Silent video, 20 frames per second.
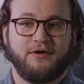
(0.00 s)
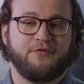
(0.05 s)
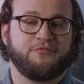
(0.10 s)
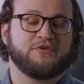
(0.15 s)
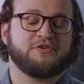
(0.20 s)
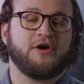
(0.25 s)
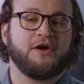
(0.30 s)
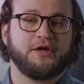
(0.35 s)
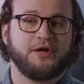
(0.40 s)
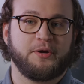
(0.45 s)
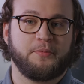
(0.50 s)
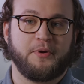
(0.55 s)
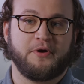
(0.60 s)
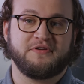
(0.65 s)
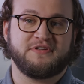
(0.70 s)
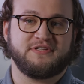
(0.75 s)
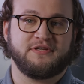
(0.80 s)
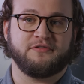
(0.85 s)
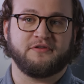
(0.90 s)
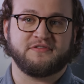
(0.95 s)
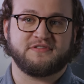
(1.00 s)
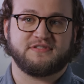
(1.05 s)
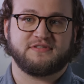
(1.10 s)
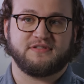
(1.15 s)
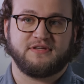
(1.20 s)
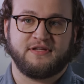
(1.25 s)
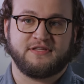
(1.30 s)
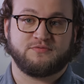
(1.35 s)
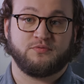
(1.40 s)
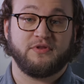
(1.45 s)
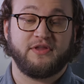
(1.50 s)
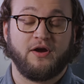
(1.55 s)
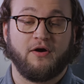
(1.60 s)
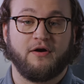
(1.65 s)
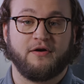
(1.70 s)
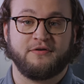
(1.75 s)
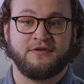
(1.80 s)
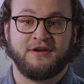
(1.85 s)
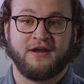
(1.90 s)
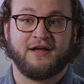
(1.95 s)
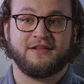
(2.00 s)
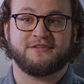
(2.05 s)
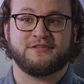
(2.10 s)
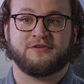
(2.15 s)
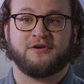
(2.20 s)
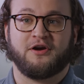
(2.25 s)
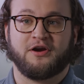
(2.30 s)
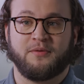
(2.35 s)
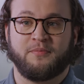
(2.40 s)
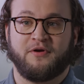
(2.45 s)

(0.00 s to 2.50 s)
If we're talking about deals, it's really hard not to talk